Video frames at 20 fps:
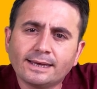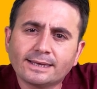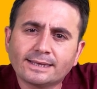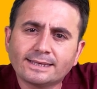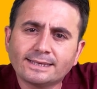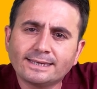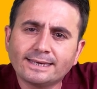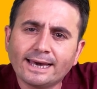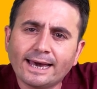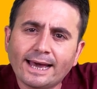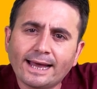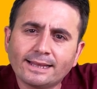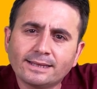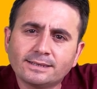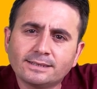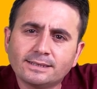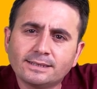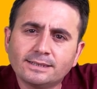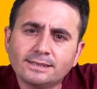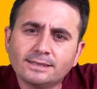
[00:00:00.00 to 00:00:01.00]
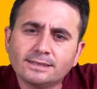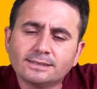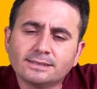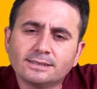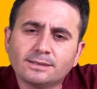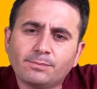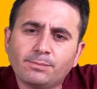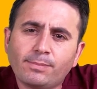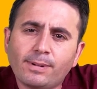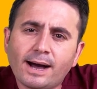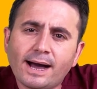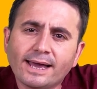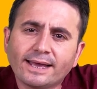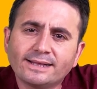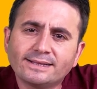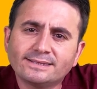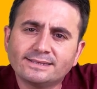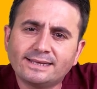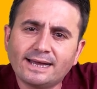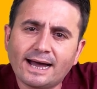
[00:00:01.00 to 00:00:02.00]
canal, the
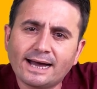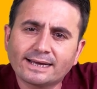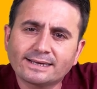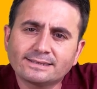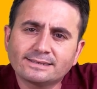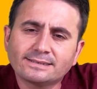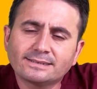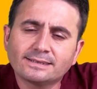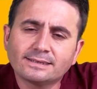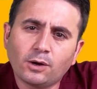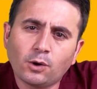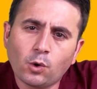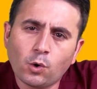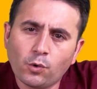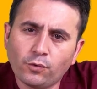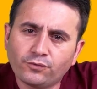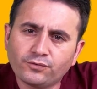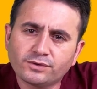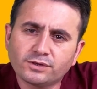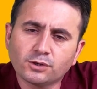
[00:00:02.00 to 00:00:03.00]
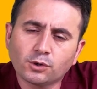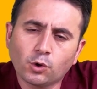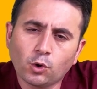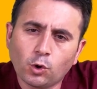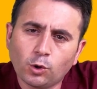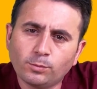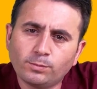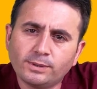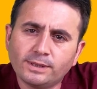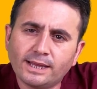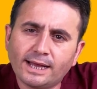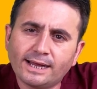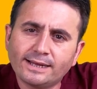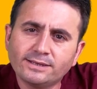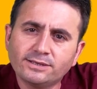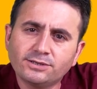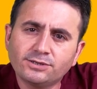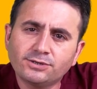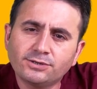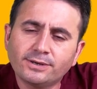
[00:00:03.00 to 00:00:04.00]
bile duct of the
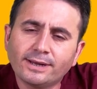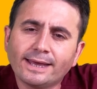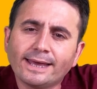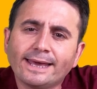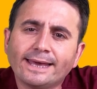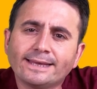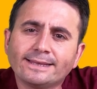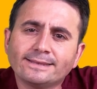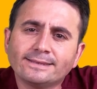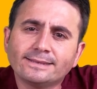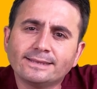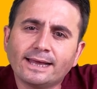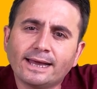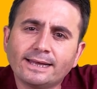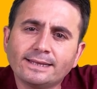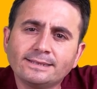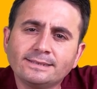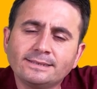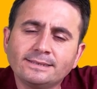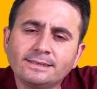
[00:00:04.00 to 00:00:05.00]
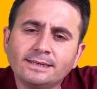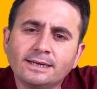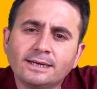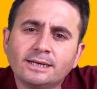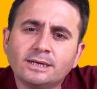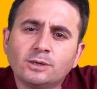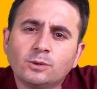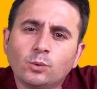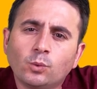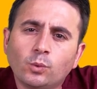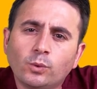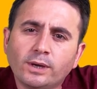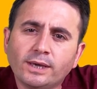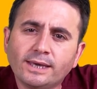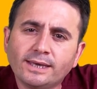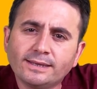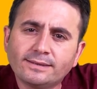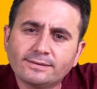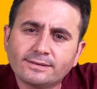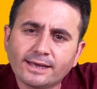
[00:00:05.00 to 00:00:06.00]
gallbladder, and then
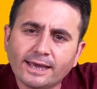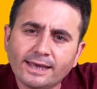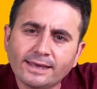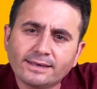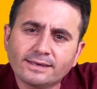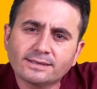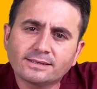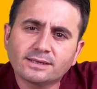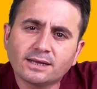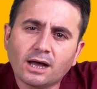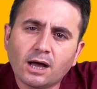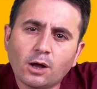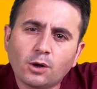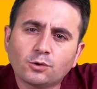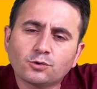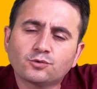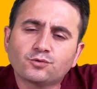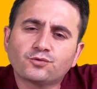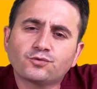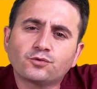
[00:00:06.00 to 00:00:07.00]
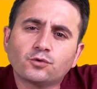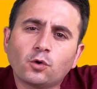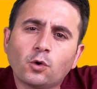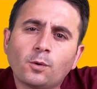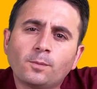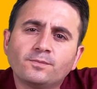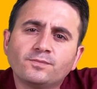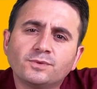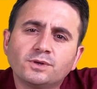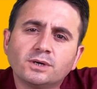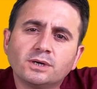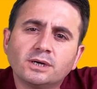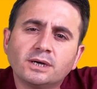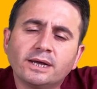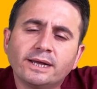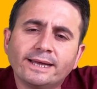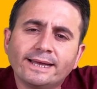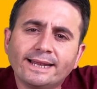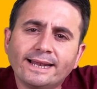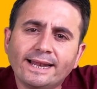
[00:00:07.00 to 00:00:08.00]
we take it out from the
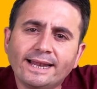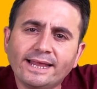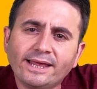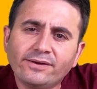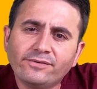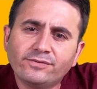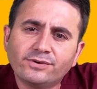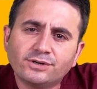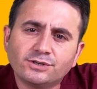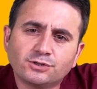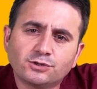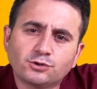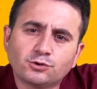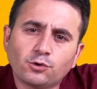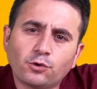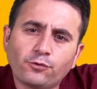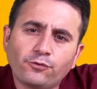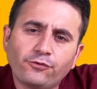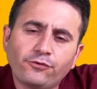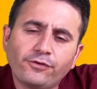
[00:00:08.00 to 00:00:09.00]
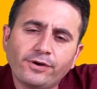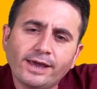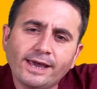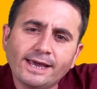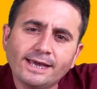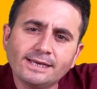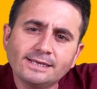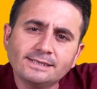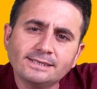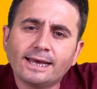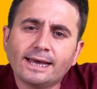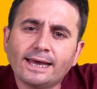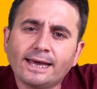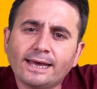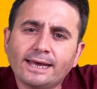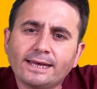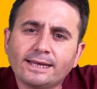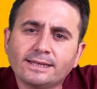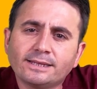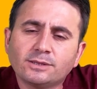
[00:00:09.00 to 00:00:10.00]
liver surface
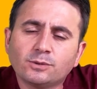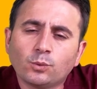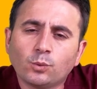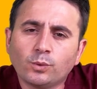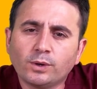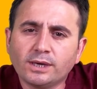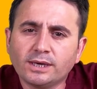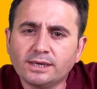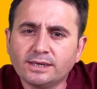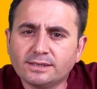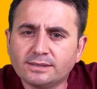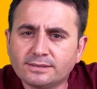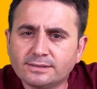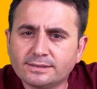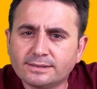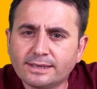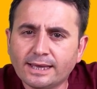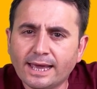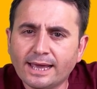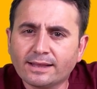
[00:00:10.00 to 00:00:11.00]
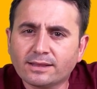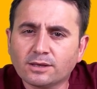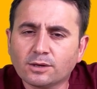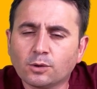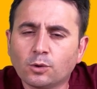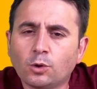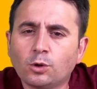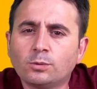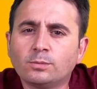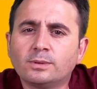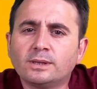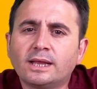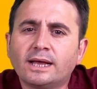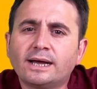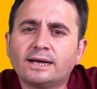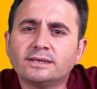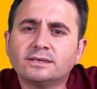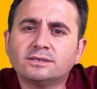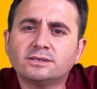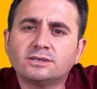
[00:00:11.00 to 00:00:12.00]
and we take the
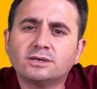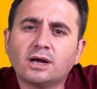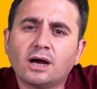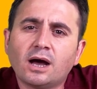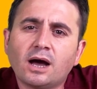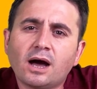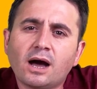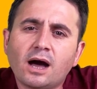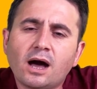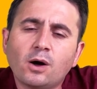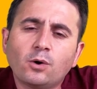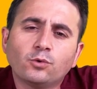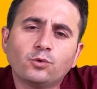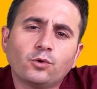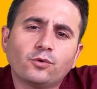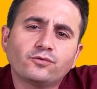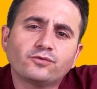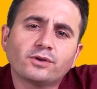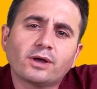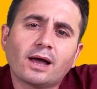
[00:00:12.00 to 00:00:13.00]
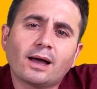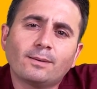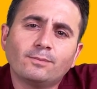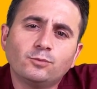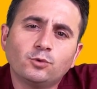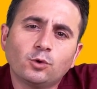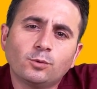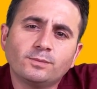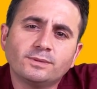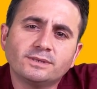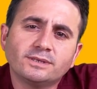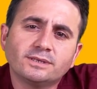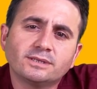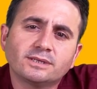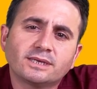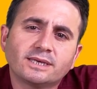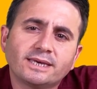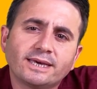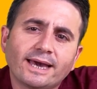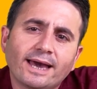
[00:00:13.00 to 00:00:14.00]
gallbladder out of the abdominal
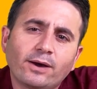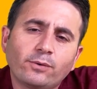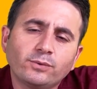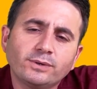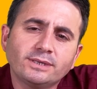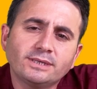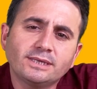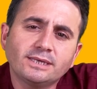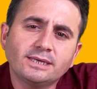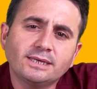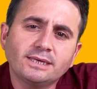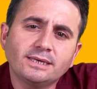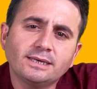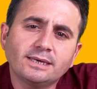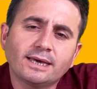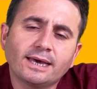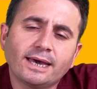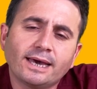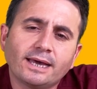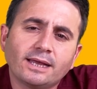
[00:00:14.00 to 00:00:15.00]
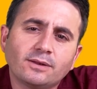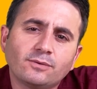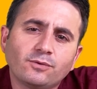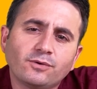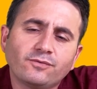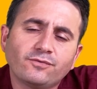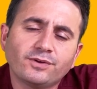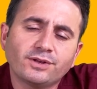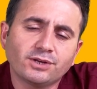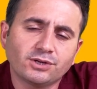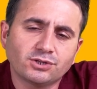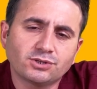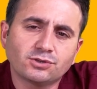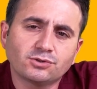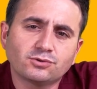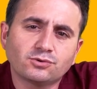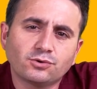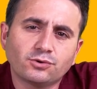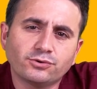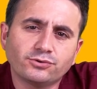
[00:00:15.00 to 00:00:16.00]
cavity and we finish
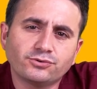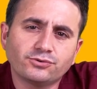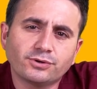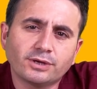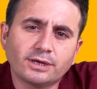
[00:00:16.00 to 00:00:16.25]
the surgery.